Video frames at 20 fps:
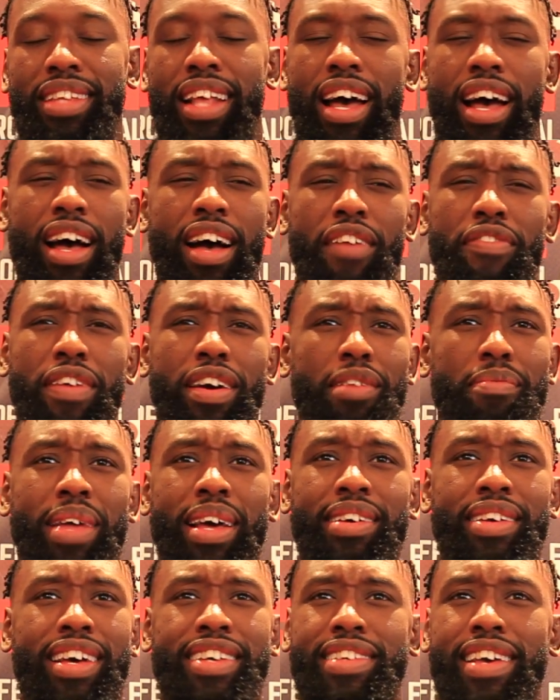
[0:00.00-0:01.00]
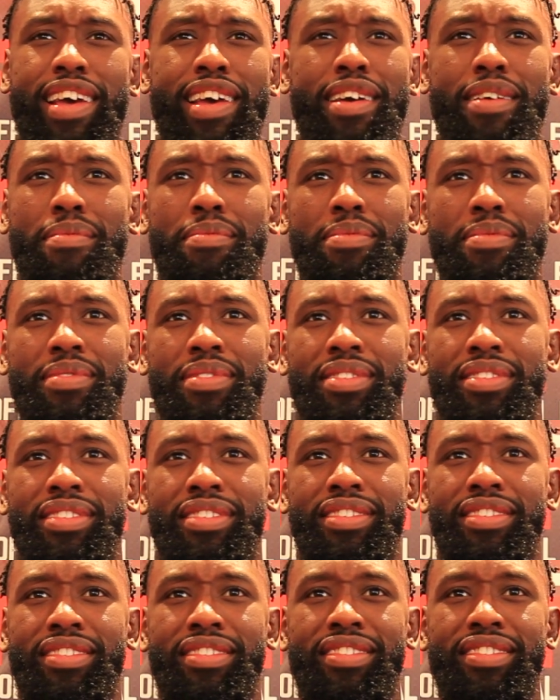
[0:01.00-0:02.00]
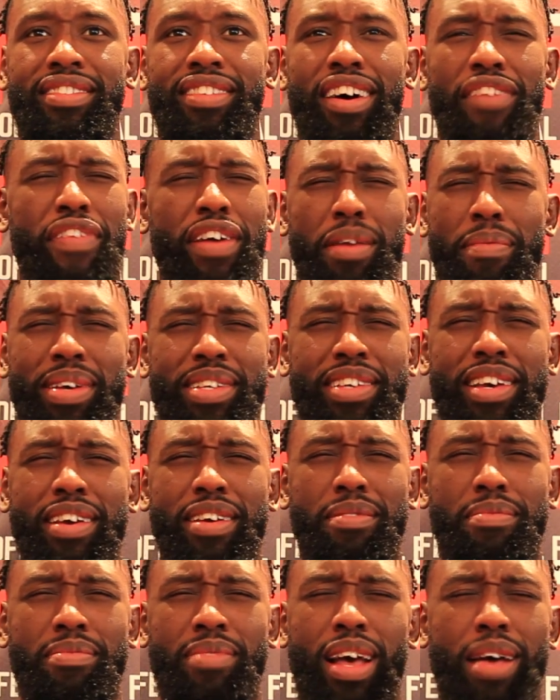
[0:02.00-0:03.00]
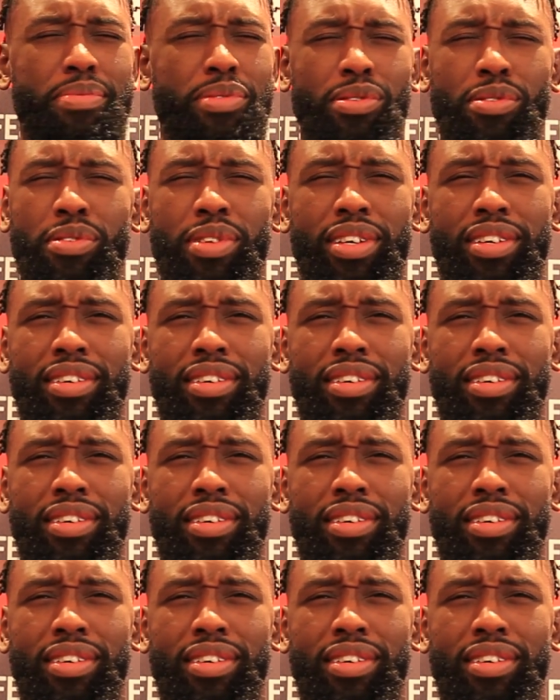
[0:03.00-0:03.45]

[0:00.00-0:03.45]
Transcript: Nah, I'll fight him as I am. Really? I'll fight him as I am. Absolutely.